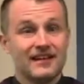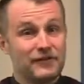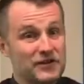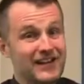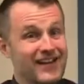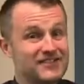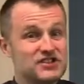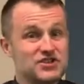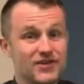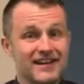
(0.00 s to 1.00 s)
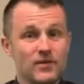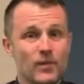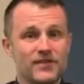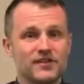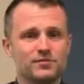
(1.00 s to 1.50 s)
If you'd like to join in
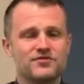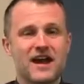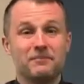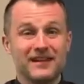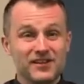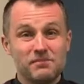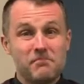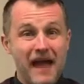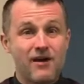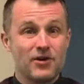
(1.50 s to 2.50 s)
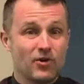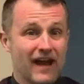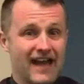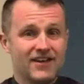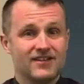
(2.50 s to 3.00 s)
with this prayer, please bow your
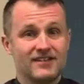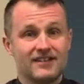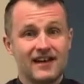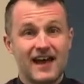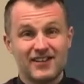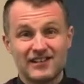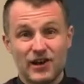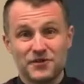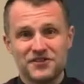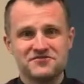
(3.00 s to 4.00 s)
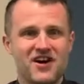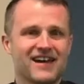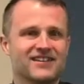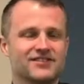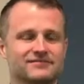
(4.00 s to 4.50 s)
head and close your
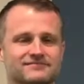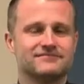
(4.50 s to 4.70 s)
eyes.